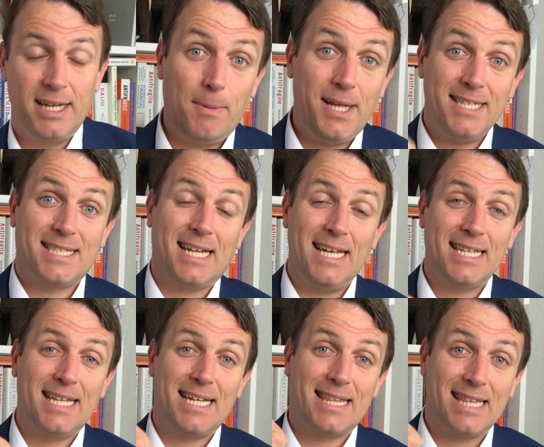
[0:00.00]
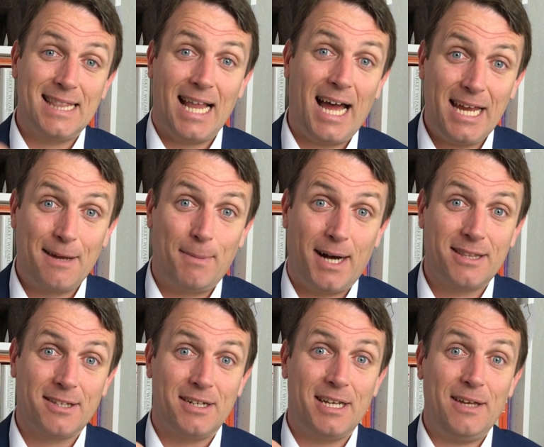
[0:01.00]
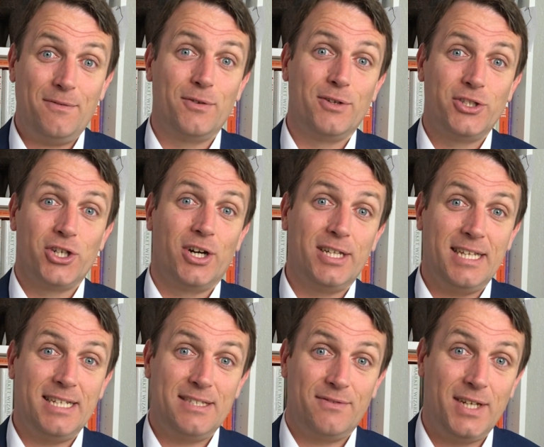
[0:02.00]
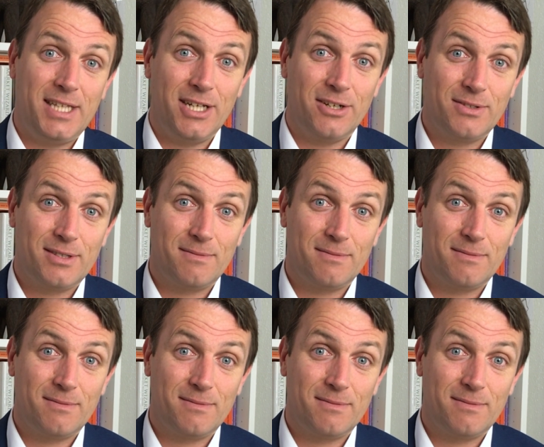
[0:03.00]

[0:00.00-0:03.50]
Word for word: Please click that like button if you enjoy these videos.